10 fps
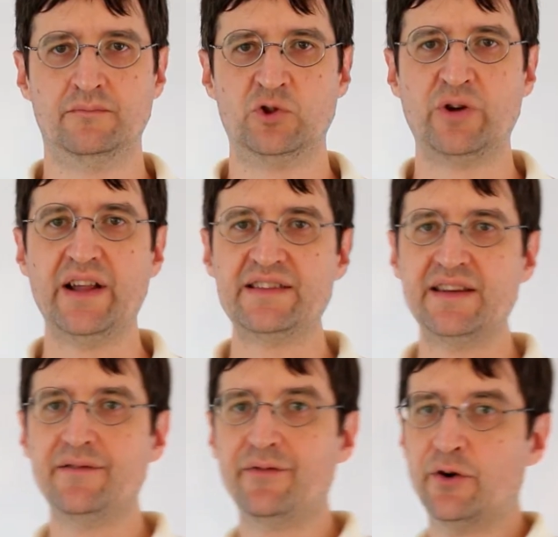
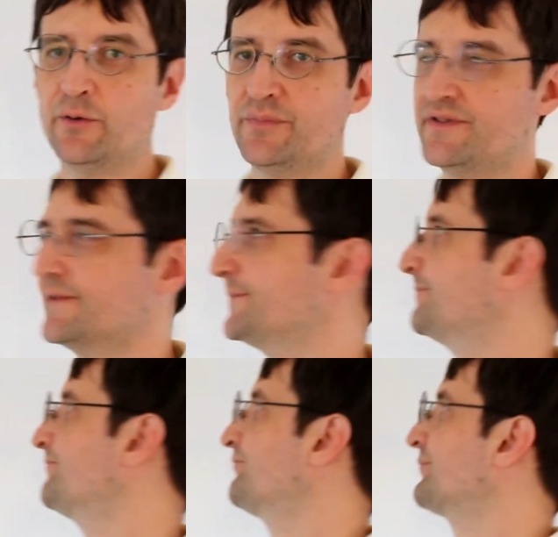Transitive verbs.
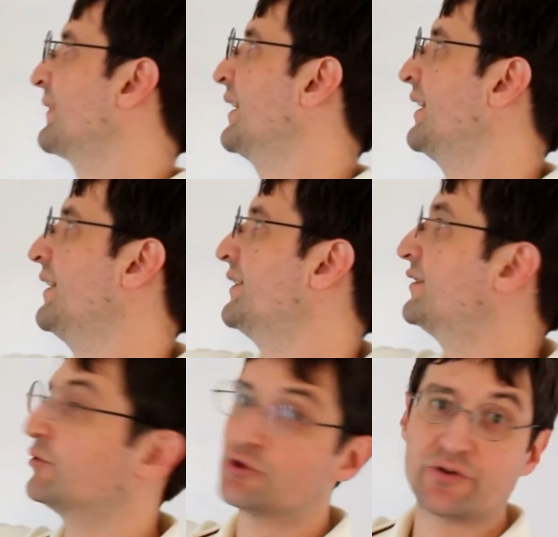
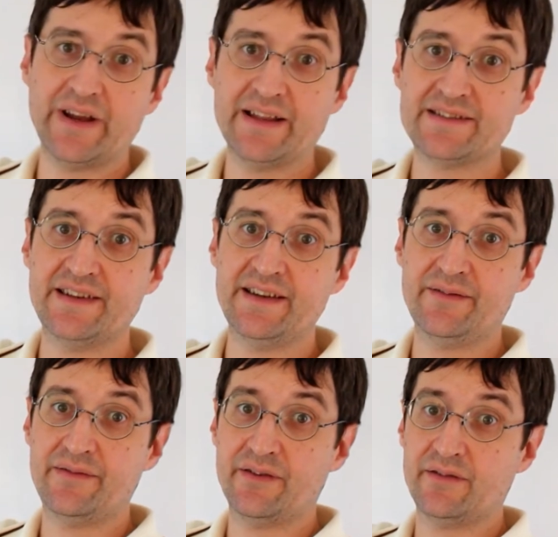So
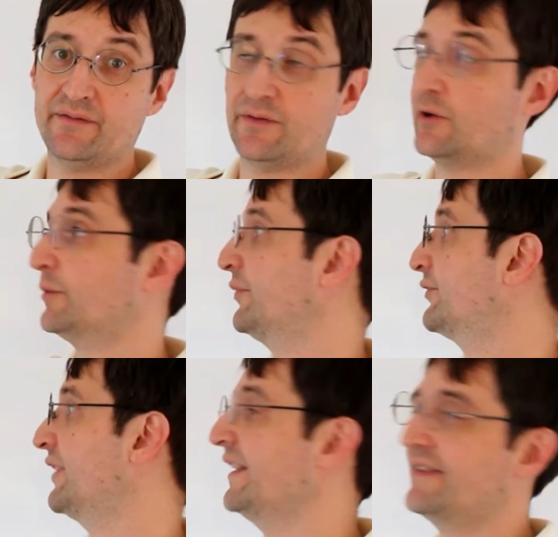transitive verbs.
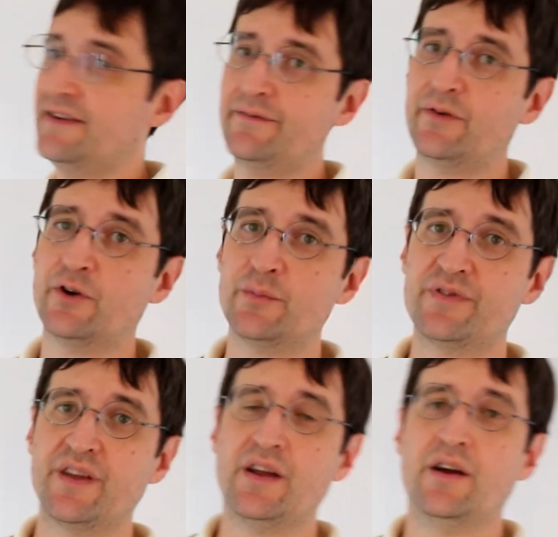Transitive
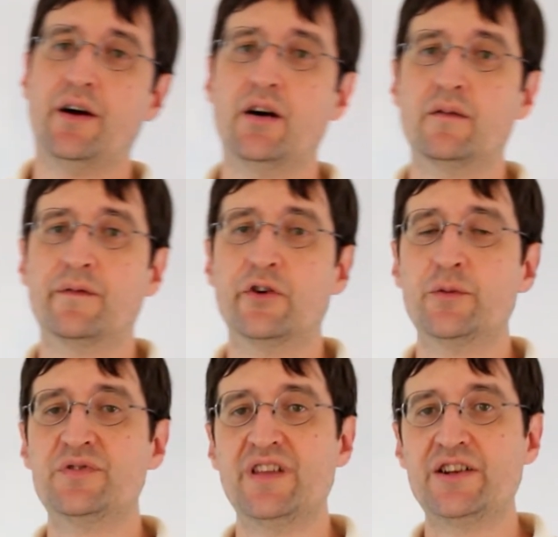verbs are
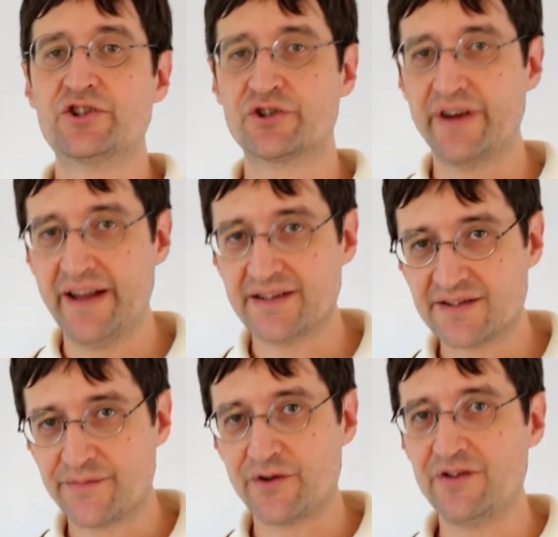verbs that
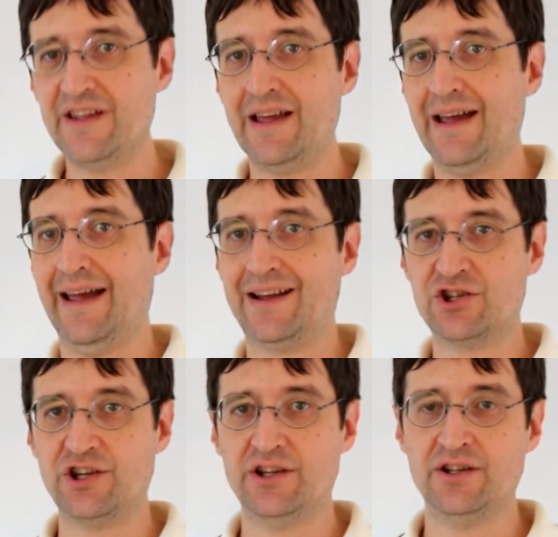transfer the
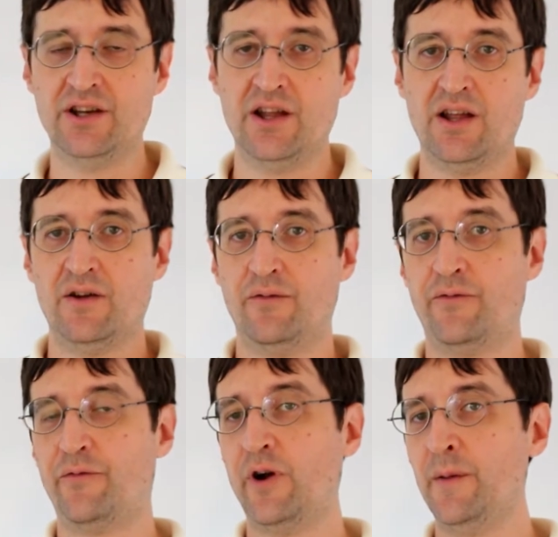action
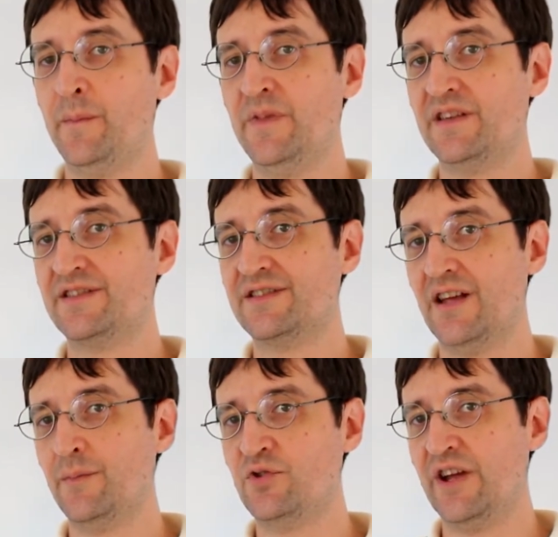from the
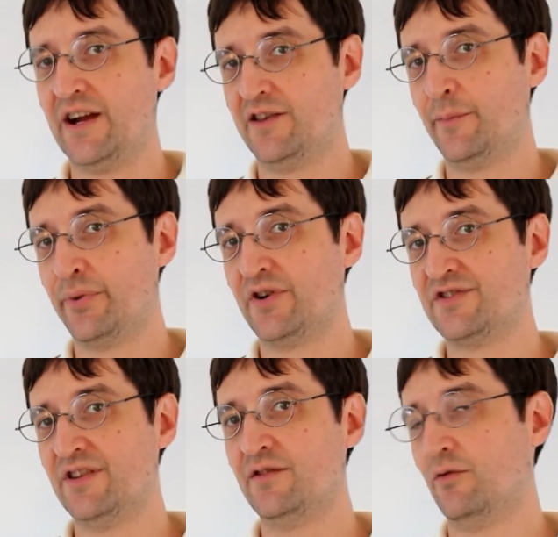subject, the
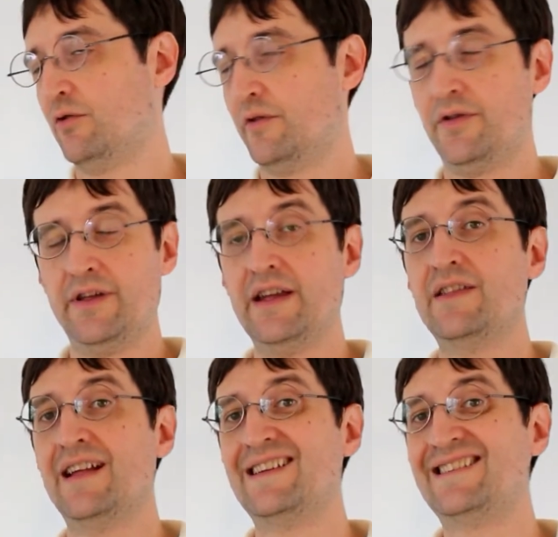person or
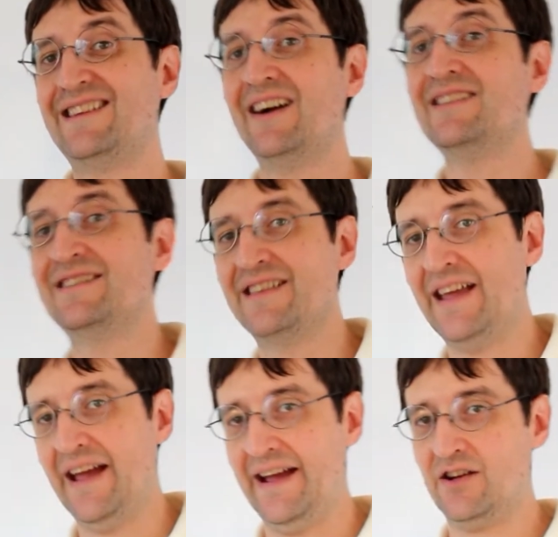thing that does
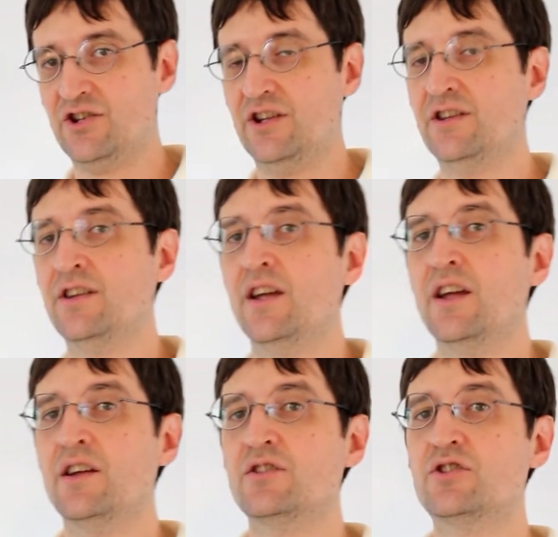the action,
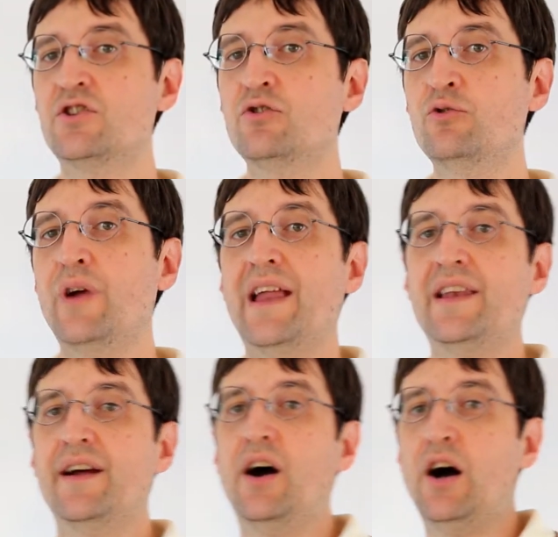to
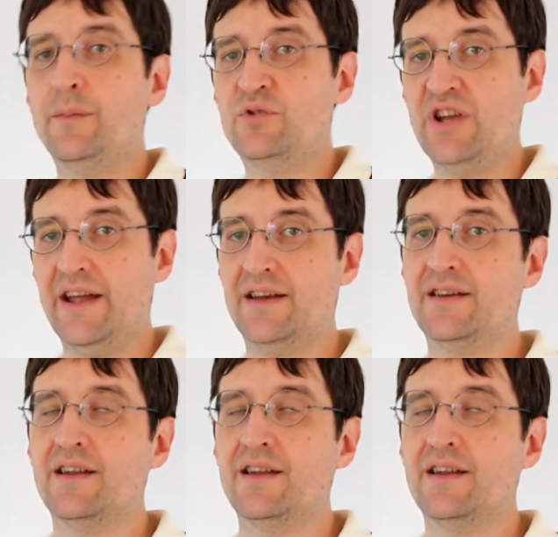an object.